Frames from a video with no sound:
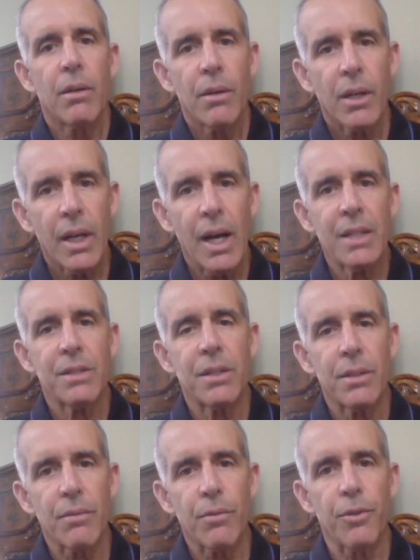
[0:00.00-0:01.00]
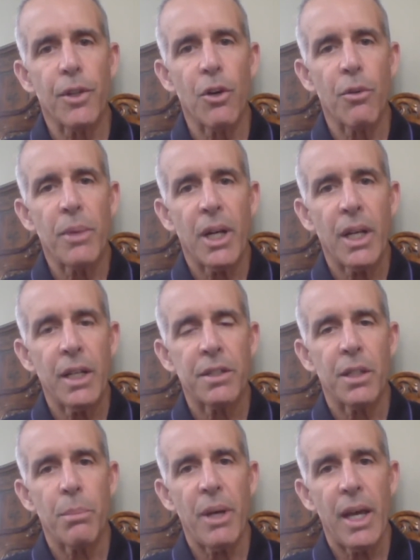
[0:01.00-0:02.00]
constant flow of money into
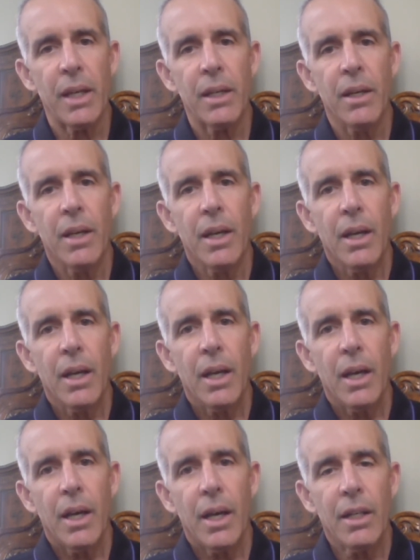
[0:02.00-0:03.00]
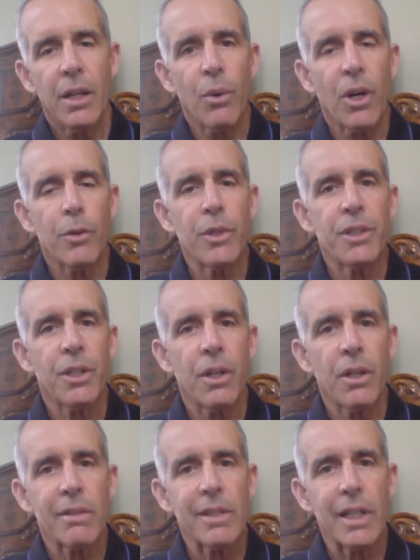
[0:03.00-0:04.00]
the bank, and they want to
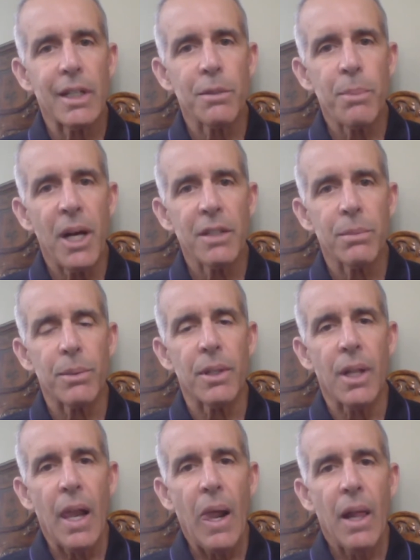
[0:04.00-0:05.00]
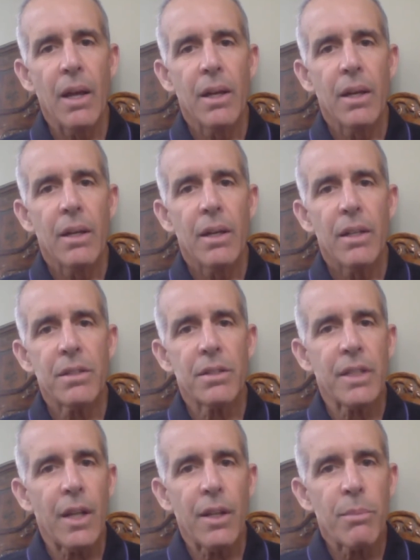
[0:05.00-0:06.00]
return as little as possible. This is
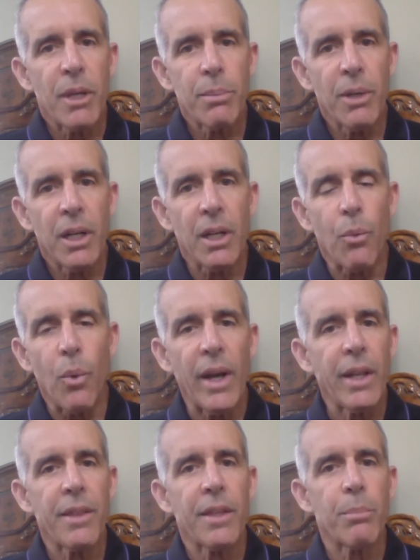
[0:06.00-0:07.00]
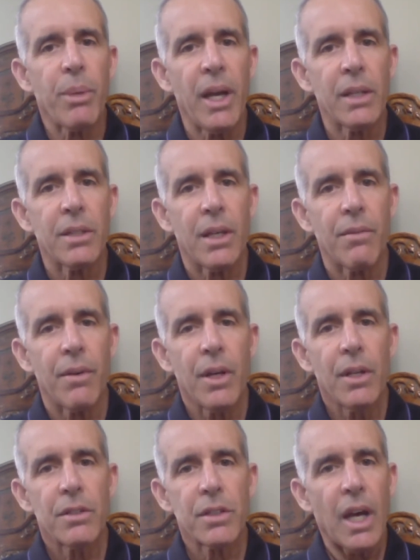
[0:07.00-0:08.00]
how they make money. Why do you think banks have
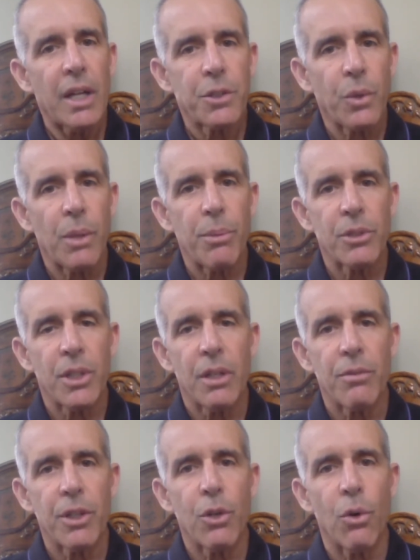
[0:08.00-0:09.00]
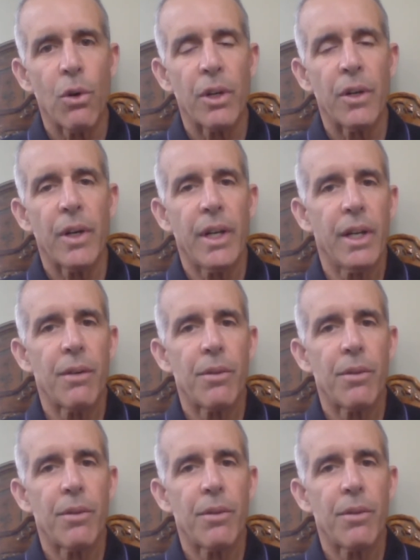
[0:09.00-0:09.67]
skyscrapers on every corner in every